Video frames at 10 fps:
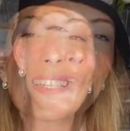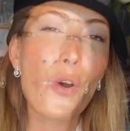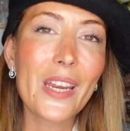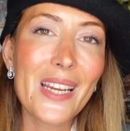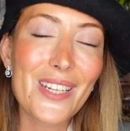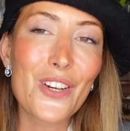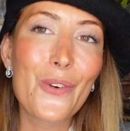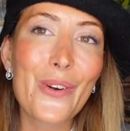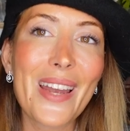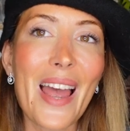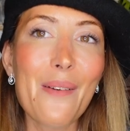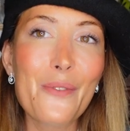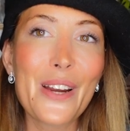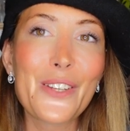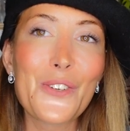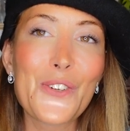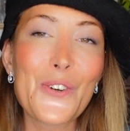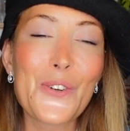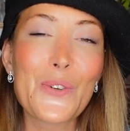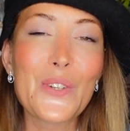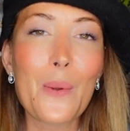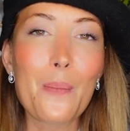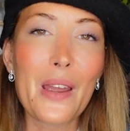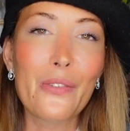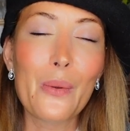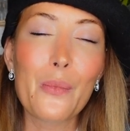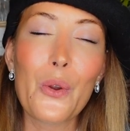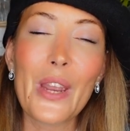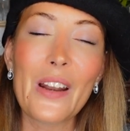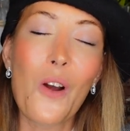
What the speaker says: For each look, I'm going to show you some perfume you can